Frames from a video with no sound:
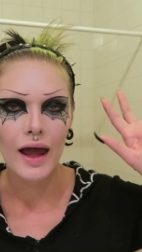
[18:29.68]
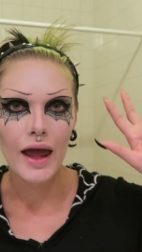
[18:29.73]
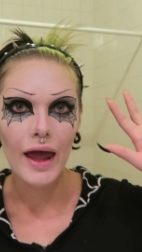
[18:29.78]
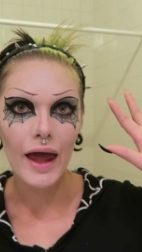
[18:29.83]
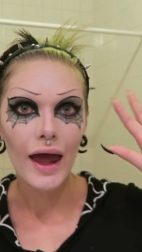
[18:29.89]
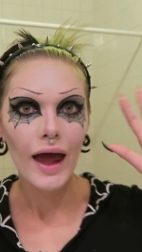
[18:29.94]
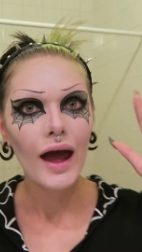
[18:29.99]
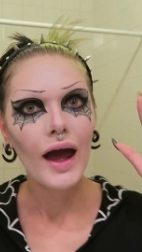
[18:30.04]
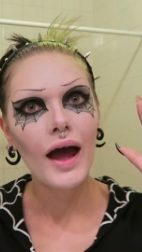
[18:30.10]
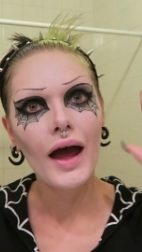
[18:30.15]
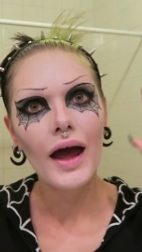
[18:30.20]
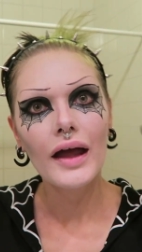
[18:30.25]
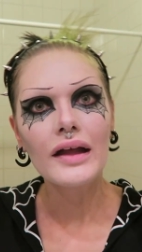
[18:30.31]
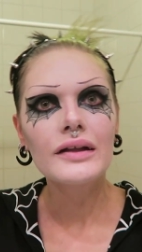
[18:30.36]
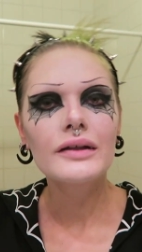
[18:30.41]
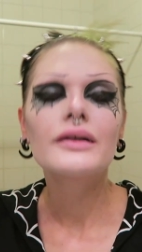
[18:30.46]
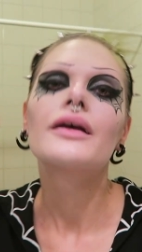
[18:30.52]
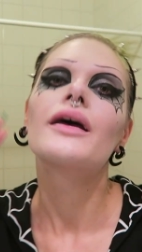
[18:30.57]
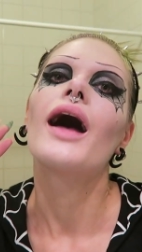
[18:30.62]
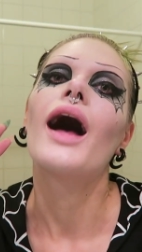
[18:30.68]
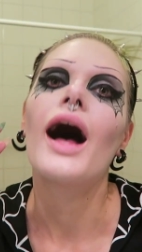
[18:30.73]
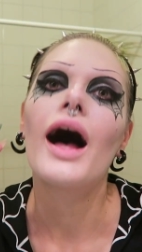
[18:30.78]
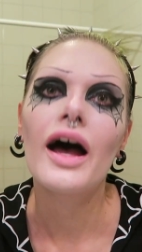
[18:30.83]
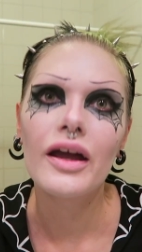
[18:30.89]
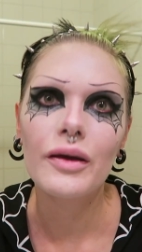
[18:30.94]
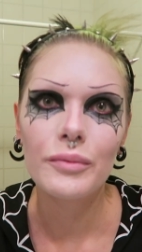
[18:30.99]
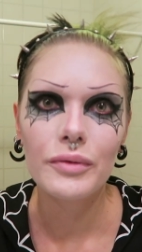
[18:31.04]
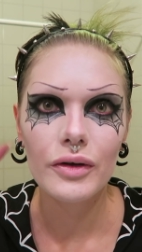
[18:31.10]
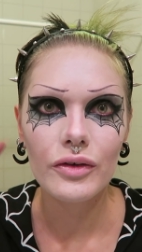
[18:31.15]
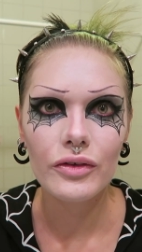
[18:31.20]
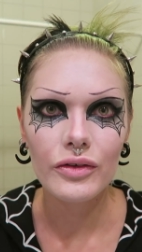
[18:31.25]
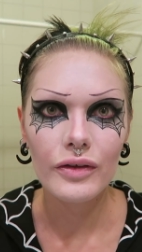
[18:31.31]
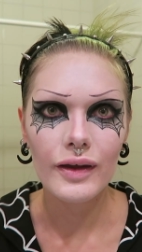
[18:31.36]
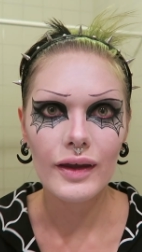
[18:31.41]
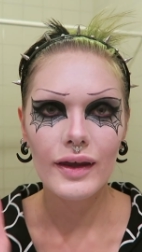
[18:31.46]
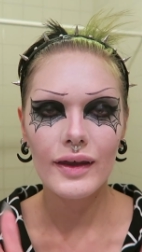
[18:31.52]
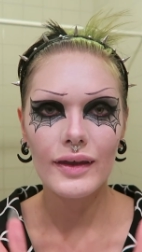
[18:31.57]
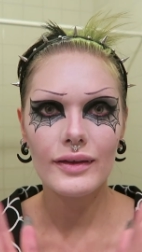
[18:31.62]
And eyebrows
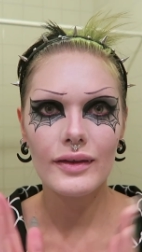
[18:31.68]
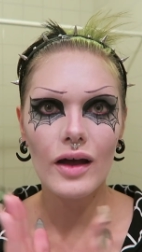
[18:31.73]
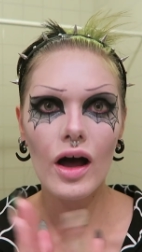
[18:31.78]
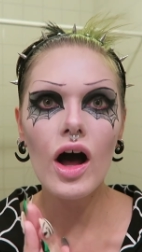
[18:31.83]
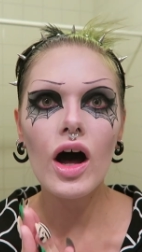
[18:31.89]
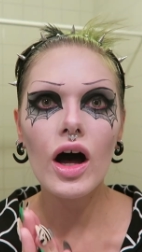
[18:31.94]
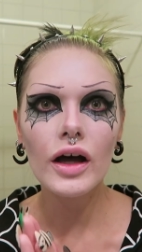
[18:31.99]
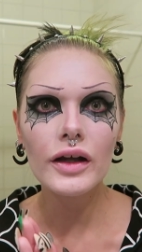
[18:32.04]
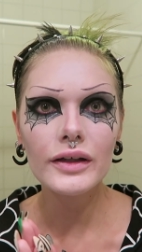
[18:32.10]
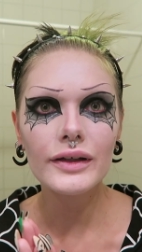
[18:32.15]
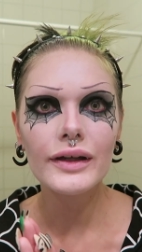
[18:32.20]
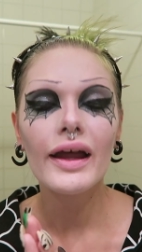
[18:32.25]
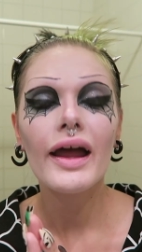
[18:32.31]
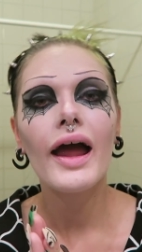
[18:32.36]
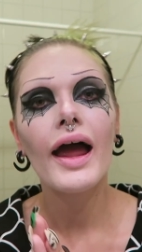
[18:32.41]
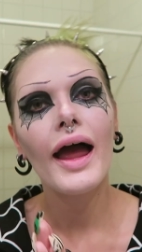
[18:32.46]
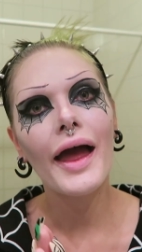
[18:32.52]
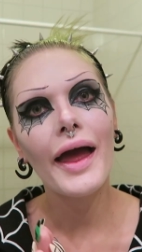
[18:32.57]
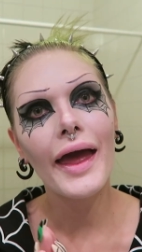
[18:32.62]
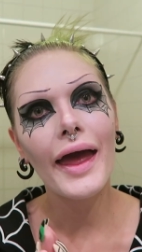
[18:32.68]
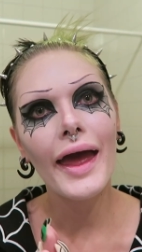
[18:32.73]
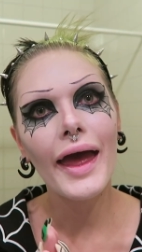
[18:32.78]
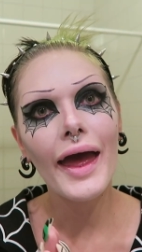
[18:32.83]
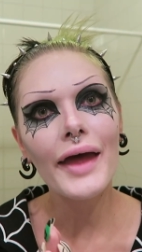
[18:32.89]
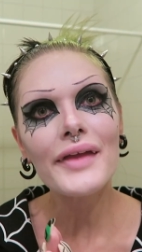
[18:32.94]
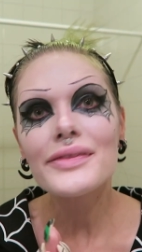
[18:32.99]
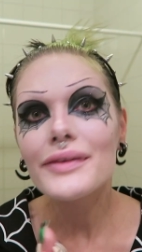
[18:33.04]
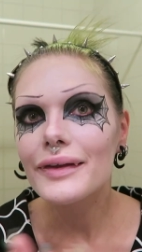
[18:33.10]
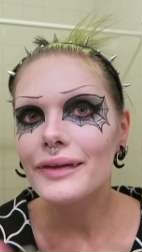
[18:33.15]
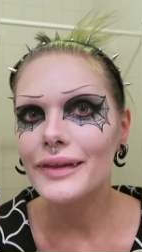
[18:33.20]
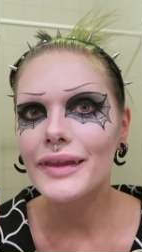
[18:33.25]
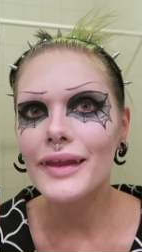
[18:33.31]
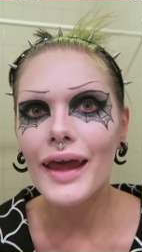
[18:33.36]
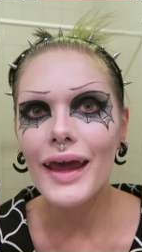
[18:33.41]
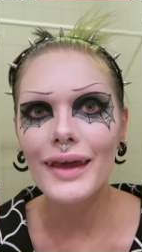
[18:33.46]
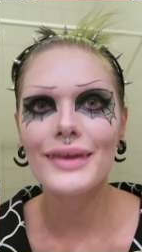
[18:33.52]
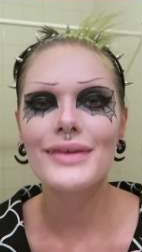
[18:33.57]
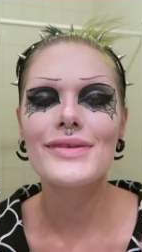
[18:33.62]
is on, and the
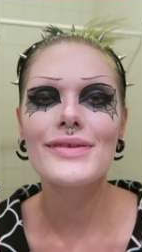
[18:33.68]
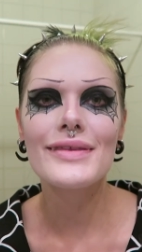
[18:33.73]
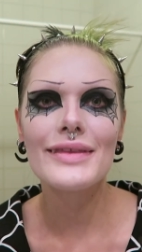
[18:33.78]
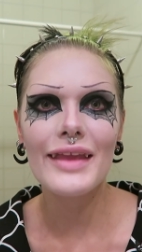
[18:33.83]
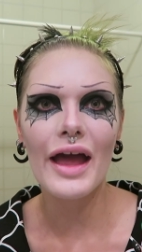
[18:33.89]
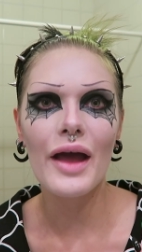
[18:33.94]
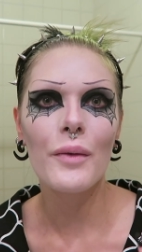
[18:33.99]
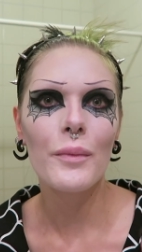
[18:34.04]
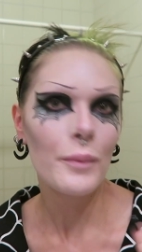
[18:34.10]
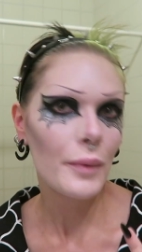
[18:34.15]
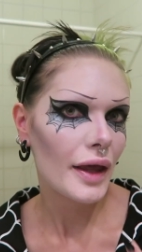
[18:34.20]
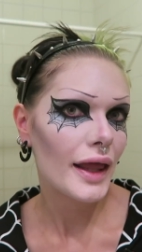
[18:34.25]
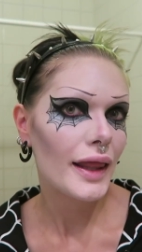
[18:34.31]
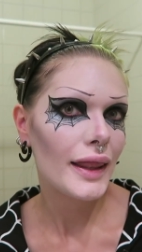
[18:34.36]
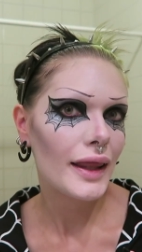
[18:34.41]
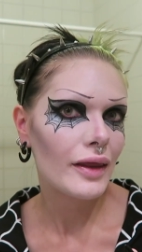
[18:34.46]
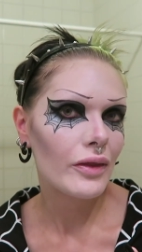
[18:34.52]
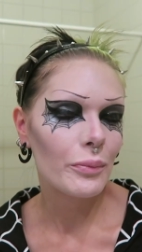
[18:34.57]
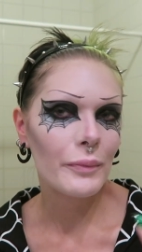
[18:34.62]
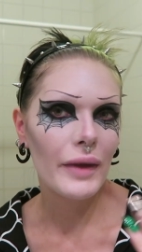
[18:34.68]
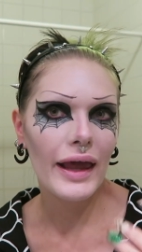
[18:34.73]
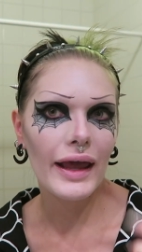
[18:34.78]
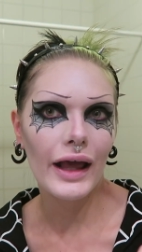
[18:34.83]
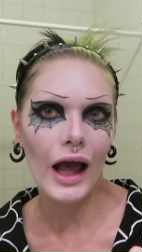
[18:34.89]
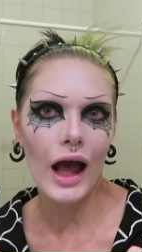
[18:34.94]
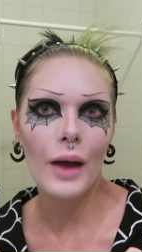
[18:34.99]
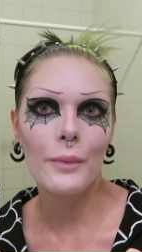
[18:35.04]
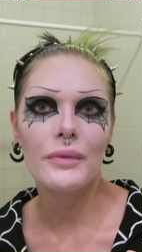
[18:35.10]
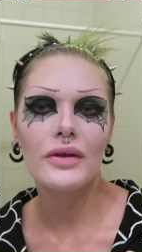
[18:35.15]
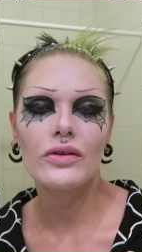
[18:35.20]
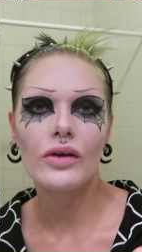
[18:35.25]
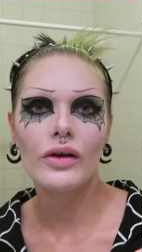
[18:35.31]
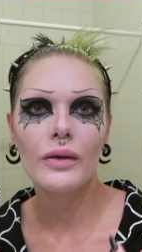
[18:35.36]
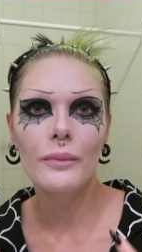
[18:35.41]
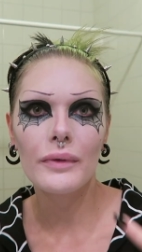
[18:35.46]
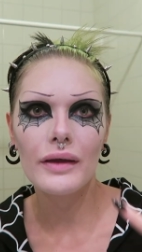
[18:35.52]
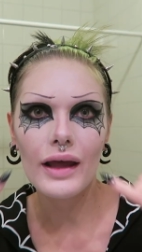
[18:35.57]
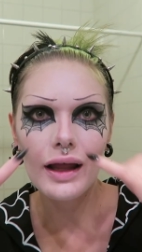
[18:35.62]
next step in this makeup is
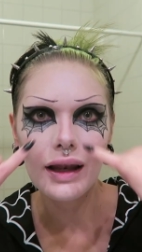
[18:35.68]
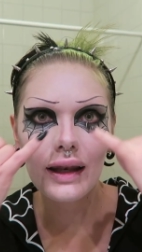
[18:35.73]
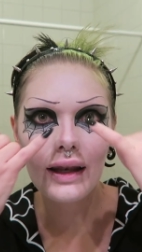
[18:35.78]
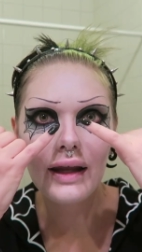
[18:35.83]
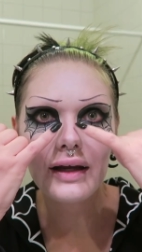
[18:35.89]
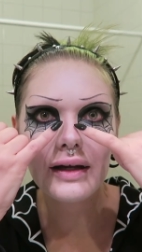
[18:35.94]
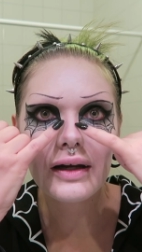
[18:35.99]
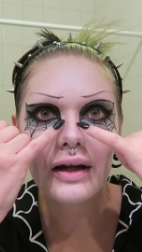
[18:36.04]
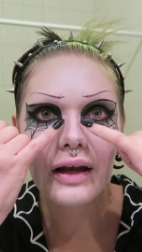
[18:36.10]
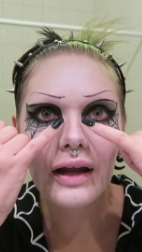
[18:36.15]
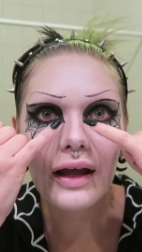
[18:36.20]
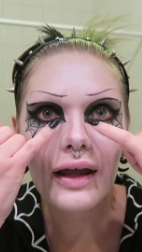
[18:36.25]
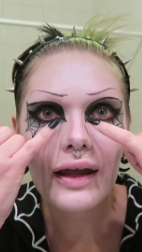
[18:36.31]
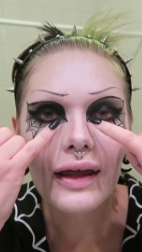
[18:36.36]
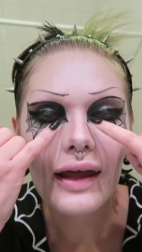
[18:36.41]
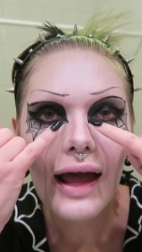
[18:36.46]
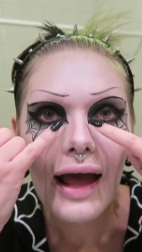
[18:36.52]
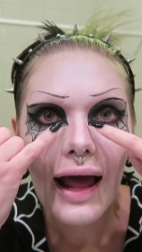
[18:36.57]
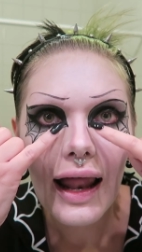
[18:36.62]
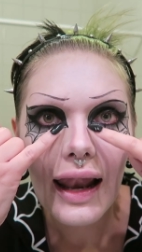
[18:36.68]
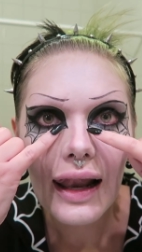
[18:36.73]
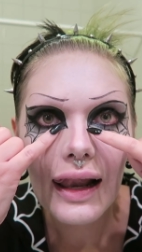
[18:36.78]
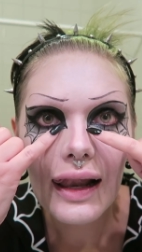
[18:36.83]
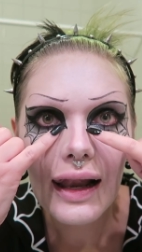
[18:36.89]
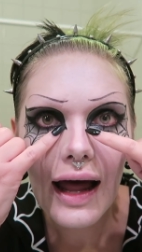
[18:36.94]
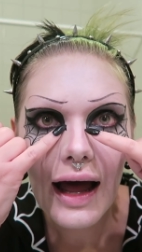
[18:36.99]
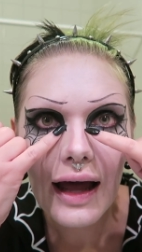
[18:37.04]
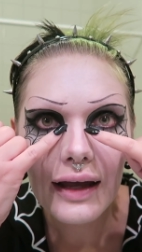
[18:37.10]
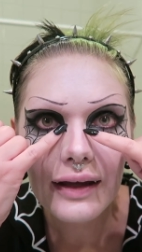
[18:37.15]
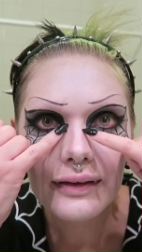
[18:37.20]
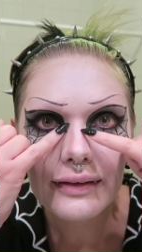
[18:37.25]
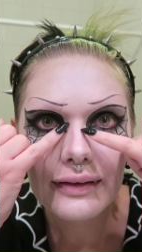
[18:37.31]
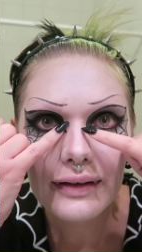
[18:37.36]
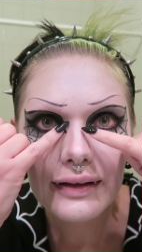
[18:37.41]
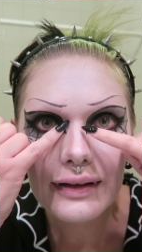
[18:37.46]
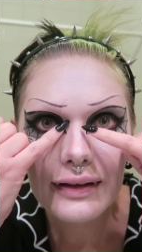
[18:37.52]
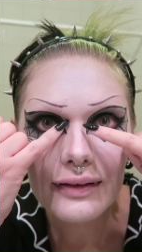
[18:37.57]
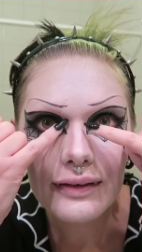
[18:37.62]
gonna be a little like line
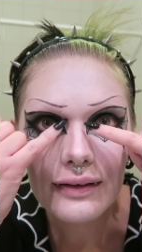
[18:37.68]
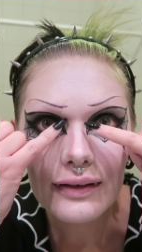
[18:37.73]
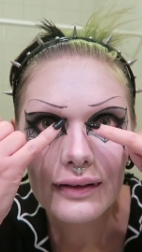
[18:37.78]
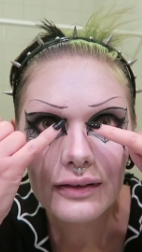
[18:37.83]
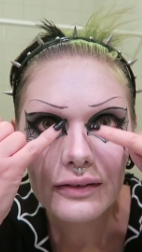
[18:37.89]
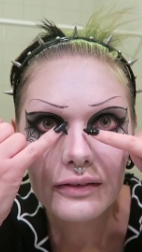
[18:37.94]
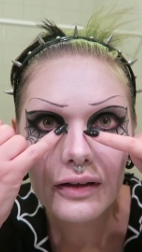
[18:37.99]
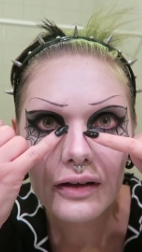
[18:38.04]
details.